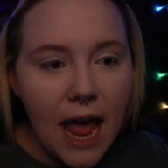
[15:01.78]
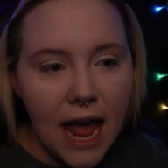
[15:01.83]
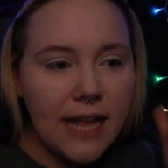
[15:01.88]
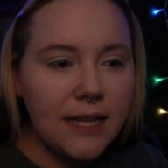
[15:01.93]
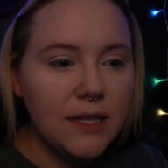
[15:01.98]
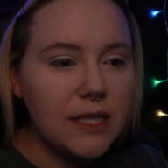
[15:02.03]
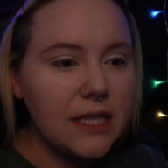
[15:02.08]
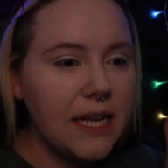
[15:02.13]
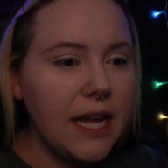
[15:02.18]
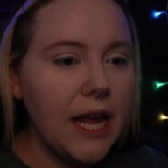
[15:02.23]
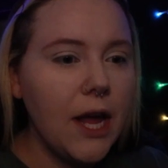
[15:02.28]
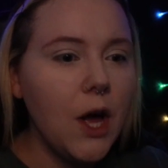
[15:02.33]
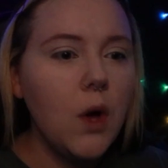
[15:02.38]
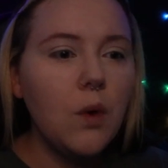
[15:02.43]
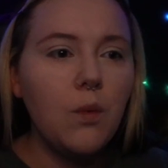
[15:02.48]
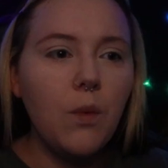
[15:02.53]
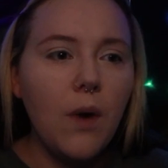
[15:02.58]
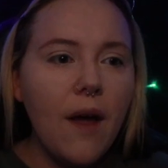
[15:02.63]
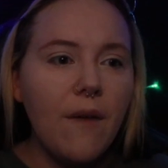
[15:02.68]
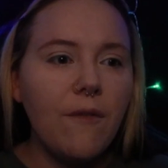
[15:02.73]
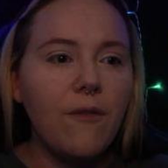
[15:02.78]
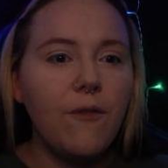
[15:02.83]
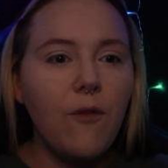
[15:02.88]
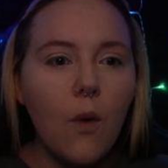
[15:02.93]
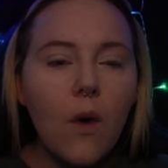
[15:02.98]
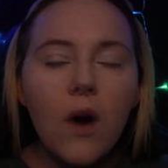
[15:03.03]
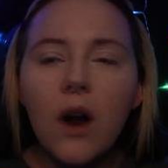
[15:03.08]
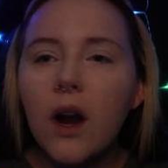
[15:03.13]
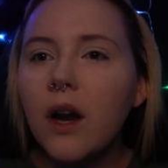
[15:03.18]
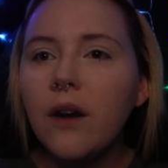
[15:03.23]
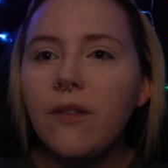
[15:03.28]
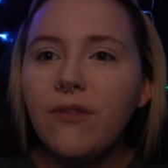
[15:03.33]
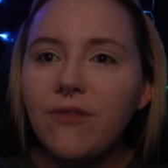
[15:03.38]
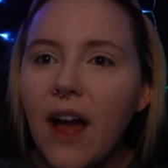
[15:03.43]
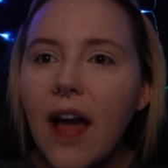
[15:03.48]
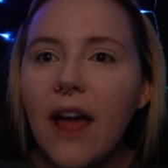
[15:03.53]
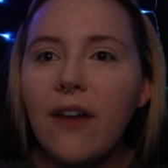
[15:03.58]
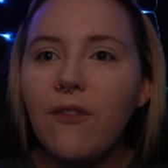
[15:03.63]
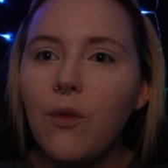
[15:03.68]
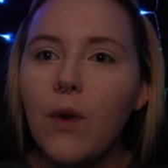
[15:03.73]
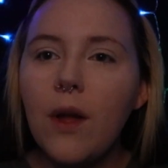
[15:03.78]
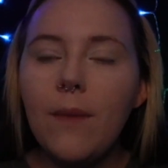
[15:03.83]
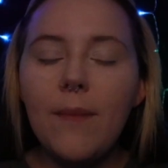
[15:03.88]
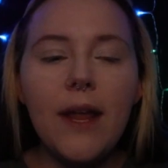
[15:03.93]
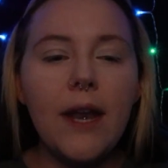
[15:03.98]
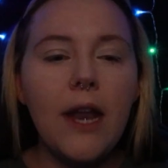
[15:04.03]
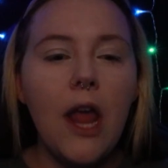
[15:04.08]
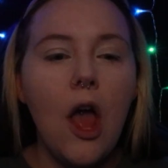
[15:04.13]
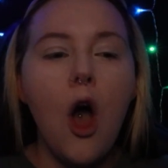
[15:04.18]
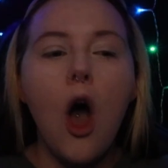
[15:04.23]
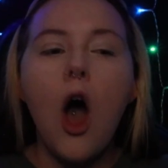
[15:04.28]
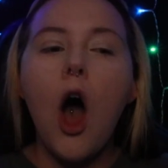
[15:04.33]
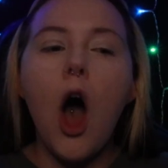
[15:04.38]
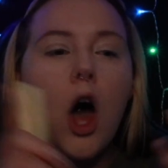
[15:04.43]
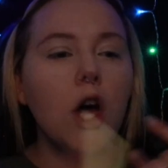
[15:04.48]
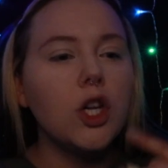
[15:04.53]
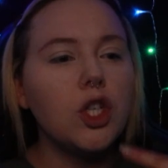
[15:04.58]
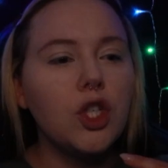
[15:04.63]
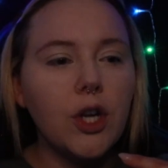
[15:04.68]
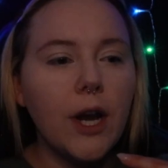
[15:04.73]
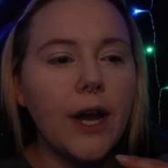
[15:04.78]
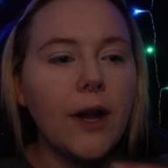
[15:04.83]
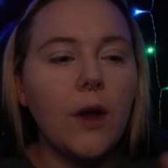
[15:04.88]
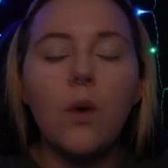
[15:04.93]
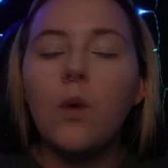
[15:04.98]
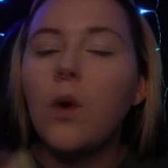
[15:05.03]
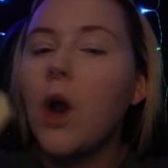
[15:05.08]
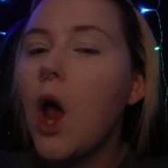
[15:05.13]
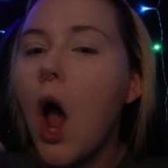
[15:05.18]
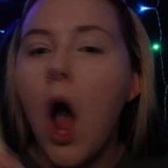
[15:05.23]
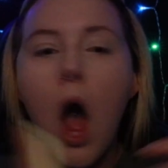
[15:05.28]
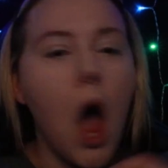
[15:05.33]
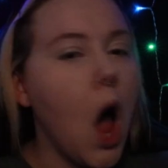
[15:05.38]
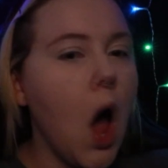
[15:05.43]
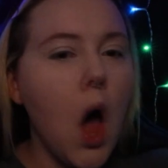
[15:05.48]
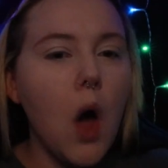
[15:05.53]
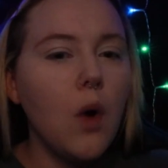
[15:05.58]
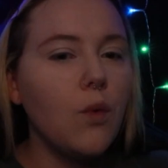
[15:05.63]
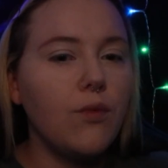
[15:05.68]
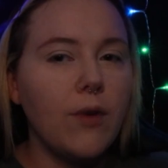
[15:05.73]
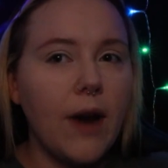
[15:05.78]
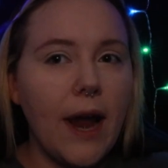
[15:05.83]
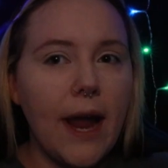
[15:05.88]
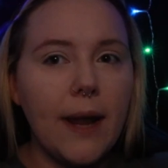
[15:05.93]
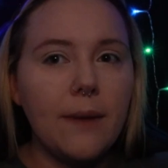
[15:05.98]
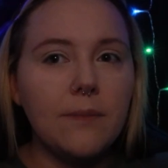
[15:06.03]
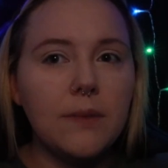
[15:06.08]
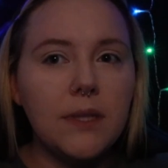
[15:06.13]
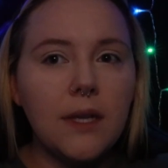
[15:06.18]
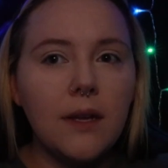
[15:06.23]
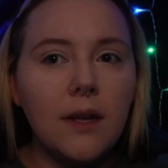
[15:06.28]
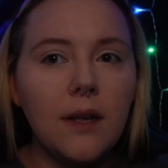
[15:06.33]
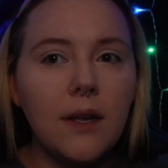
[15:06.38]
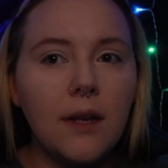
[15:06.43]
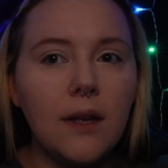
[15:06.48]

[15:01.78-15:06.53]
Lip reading: has killed, what, 4 or 5 women, all strangled, all raped.